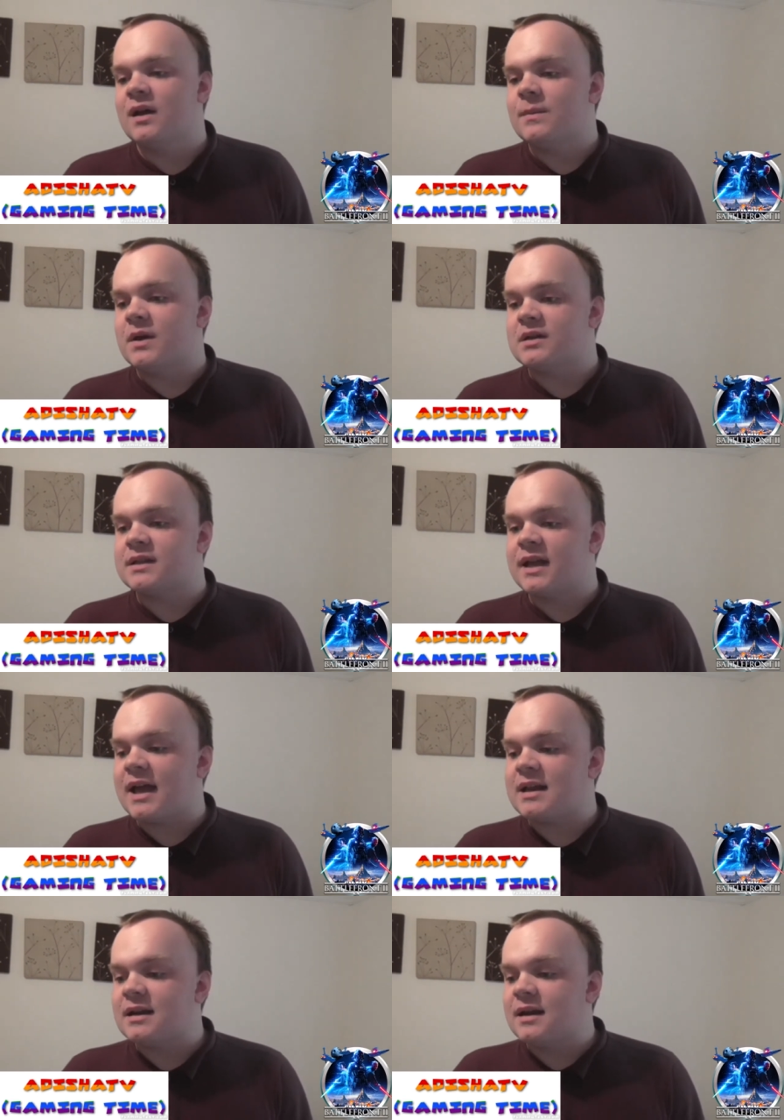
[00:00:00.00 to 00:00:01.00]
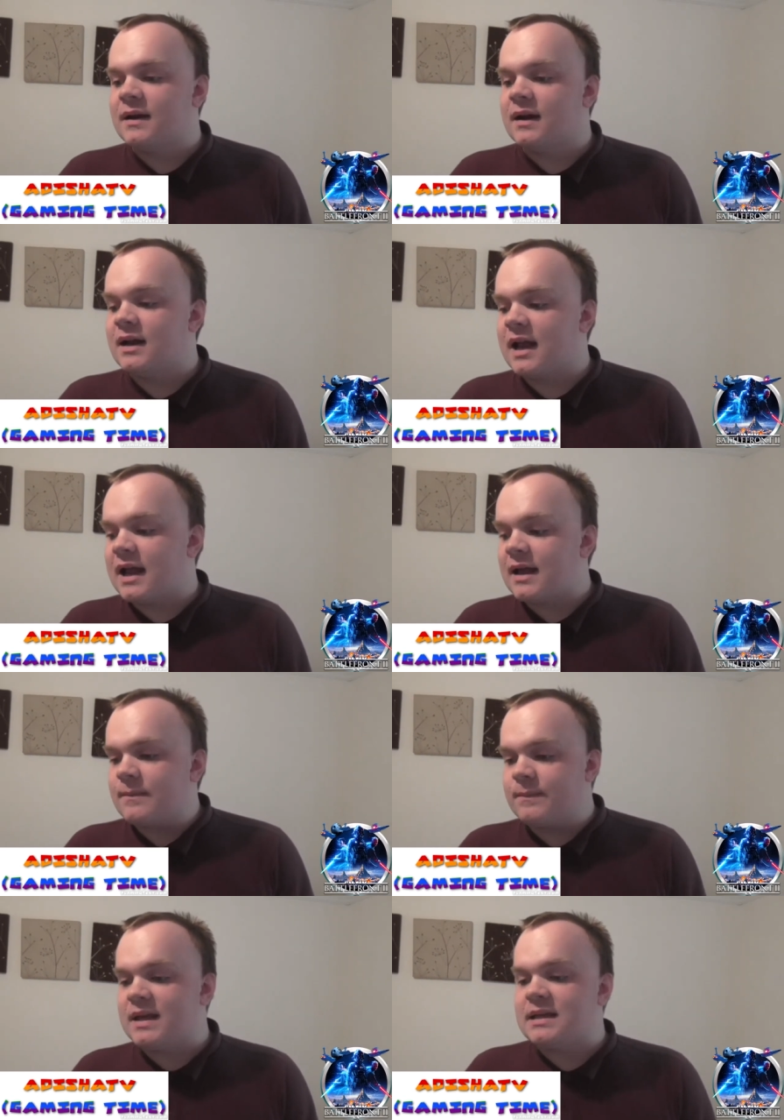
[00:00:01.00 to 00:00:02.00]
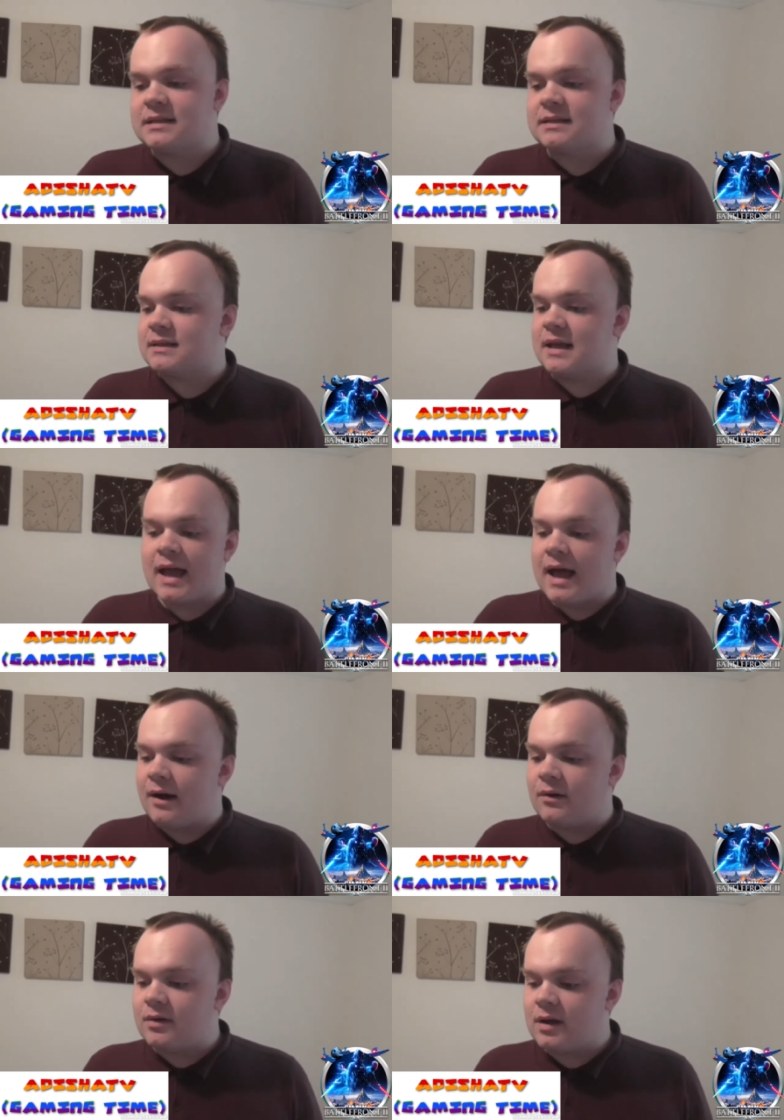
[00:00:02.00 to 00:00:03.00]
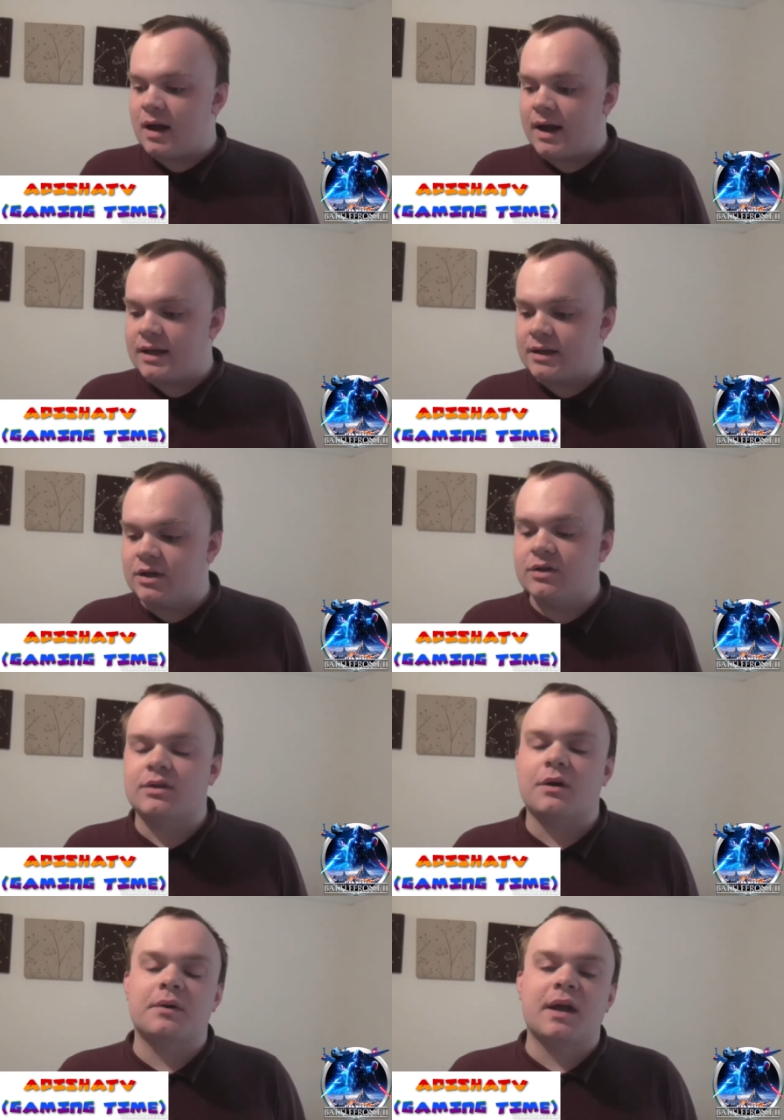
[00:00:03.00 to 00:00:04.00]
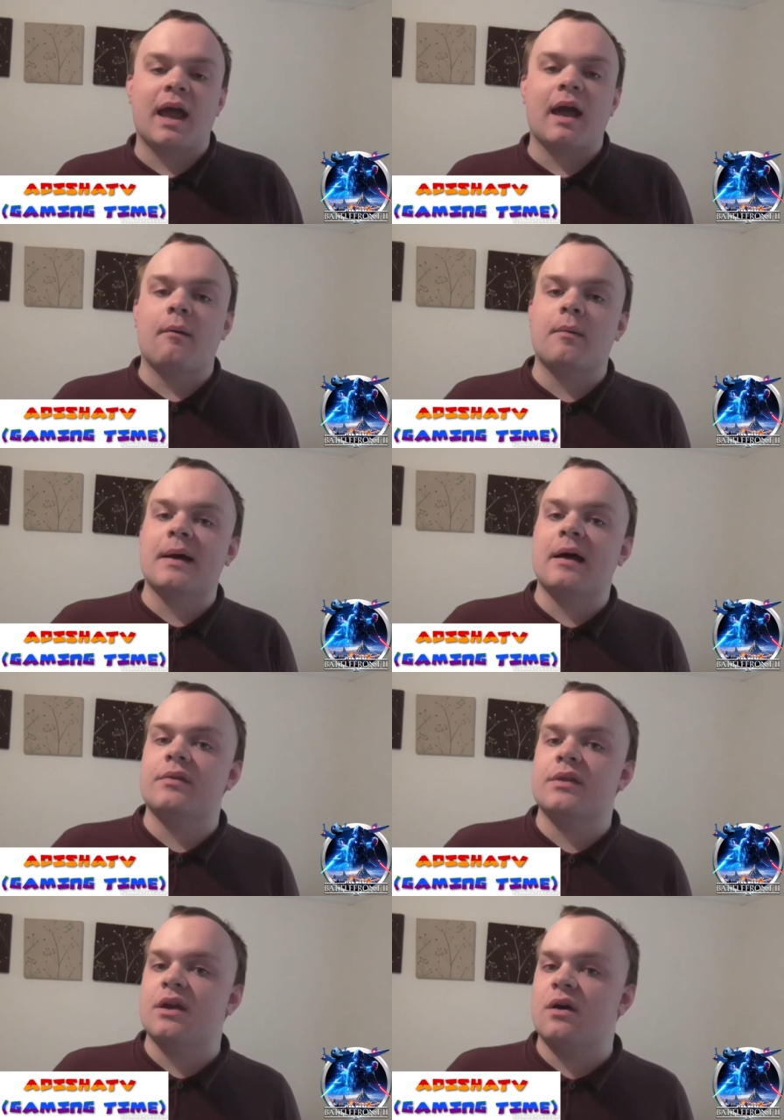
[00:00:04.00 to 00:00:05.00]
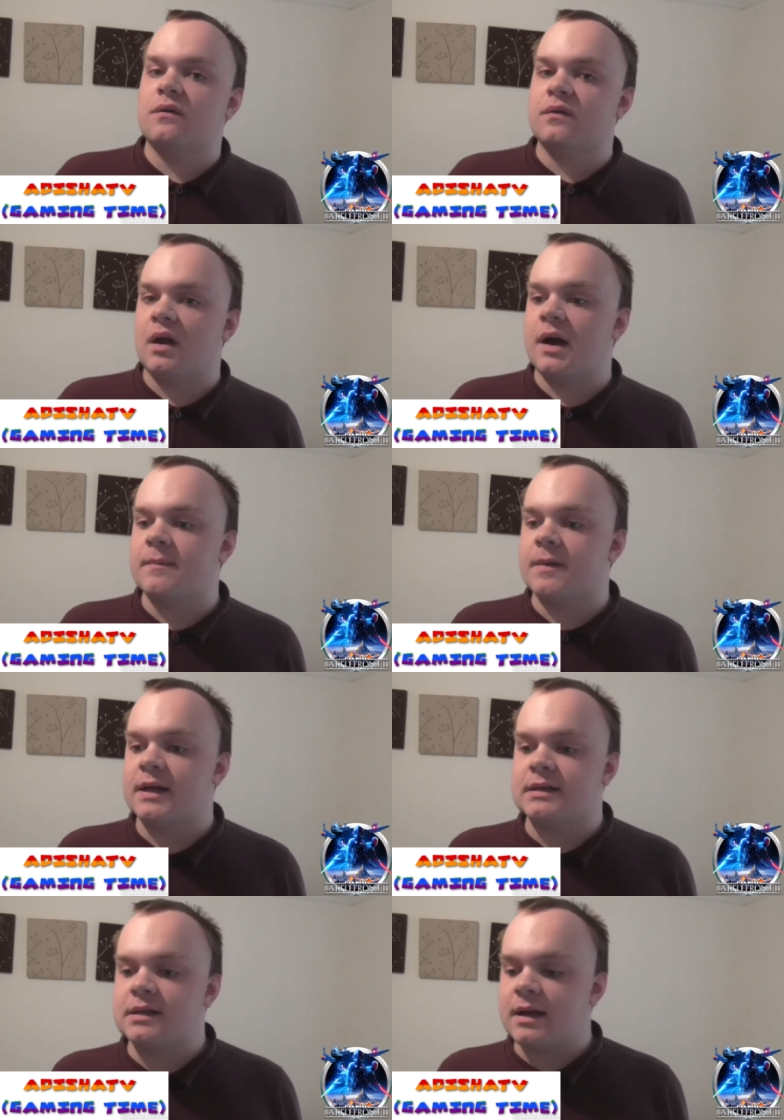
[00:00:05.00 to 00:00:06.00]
Because again, it beats it out like you don't care about the offline players.